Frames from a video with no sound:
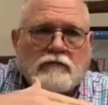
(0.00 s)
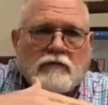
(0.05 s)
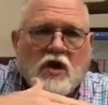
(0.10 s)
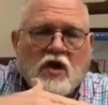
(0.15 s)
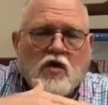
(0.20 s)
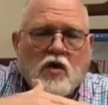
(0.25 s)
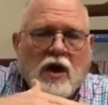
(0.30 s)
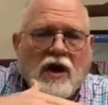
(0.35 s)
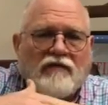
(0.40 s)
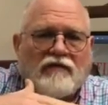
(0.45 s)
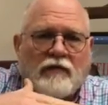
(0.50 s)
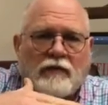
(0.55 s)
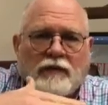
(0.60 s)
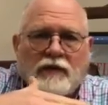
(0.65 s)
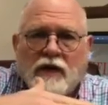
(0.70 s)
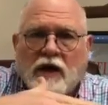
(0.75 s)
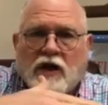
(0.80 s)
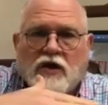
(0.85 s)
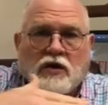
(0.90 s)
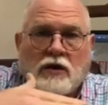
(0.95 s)
You have
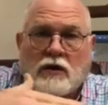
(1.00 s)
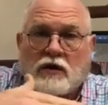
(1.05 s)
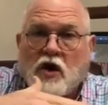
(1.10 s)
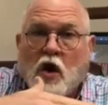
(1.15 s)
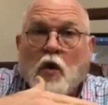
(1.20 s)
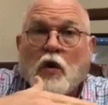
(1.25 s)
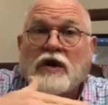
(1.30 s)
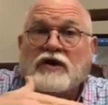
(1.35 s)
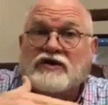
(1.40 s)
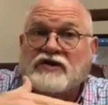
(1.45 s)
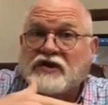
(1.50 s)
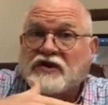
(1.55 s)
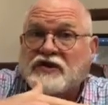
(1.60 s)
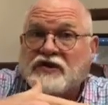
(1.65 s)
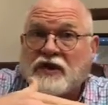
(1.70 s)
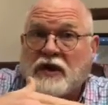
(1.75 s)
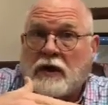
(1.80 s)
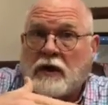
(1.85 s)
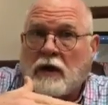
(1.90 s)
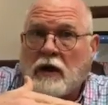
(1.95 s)
them
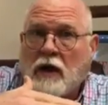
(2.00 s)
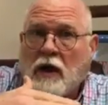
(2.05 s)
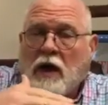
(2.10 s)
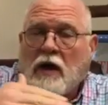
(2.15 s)
coexisting.